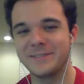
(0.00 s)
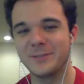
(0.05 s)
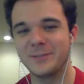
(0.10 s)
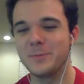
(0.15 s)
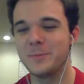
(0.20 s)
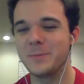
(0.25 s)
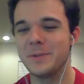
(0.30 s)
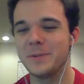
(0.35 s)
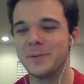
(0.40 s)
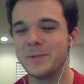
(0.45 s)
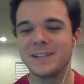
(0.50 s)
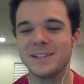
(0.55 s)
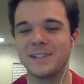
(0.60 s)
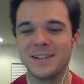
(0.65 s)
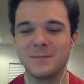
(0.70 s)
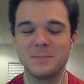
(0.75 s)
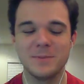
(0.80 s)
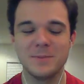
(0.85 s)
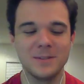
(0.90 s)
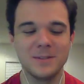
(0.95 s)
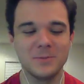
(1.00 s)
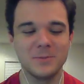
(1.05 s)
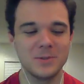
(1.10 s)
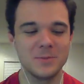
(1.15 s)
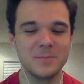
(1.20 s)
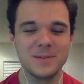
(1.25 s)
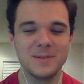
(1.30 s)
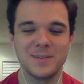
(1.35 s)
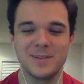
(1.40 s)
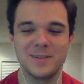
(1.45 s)
for me, it was
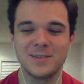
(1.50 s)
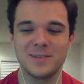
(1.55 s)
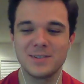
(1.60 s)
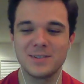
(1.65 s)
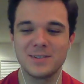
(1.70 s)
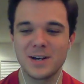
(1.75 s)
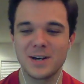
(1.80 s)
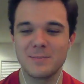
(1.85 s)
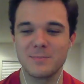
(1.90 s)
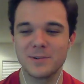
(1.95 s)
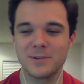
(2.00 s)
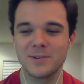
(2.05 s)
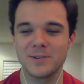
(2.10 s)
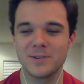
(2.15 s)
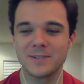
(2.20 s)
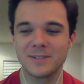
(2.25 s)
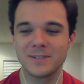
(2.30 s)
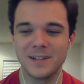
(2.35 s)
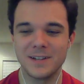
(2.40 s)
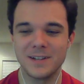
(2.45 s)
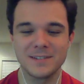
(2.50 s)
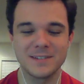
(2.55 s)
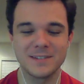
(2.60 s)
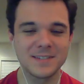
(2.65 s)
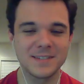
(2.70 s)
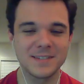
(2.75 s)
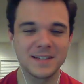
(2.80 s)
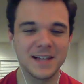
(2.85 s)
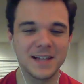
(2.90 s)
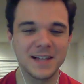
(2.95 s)
a bit somber, as
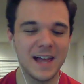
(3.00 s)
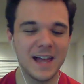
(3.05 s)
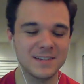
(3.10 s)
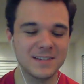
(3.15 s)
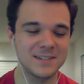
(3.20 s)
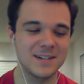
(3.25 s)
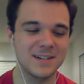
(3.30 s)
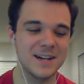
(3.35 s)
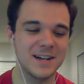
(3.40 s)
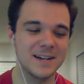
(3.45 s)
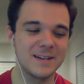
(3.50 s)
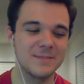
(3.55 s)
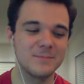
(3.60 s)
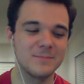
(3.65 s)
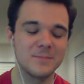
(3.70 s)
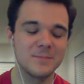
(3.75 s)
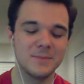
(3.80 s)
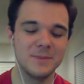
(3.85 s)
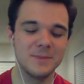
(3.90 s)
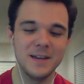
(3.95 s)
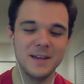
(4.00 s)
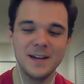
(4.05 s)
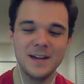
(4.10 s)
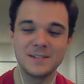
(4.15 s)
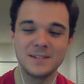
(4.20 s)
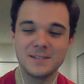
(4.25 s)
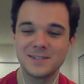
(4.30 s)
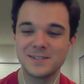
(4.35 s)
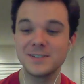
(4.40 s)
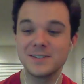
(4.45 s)
it's the last time
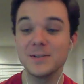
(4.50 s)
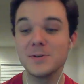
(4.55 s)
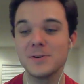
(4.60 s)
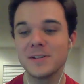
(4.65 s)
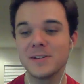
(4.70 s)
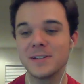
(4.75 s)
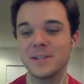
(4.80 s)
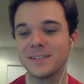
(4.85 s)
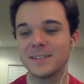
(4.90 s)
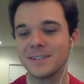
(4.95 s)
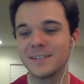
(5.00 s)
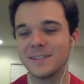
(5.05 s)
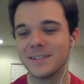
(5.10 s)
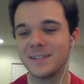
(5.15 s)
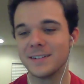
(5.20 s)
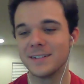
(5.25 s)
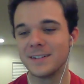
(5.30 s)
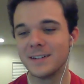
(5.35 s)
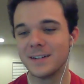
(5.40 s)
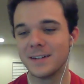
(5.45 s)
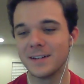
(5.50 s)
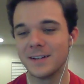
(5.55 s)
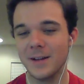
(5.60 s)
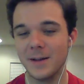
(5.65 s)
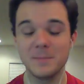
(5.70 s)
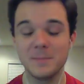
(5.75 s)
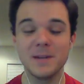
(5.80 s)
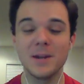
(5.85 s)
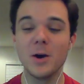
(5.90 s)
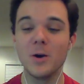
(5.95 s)
as a student,
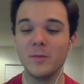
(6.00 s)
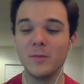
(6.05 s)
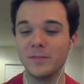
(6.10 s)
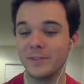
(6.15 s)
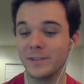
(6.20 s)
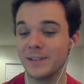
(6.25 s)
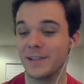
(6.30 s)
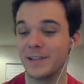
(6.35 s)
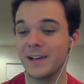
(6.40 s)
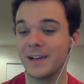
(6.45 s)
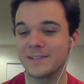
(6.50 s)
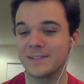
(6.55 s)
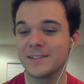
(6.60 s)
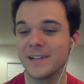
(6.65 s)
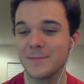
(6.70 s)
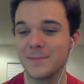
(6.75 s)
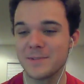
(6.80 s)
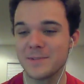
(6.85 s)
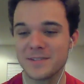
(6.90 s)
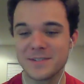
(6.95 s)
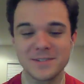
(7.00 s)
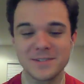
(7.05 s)
hopefully last time as a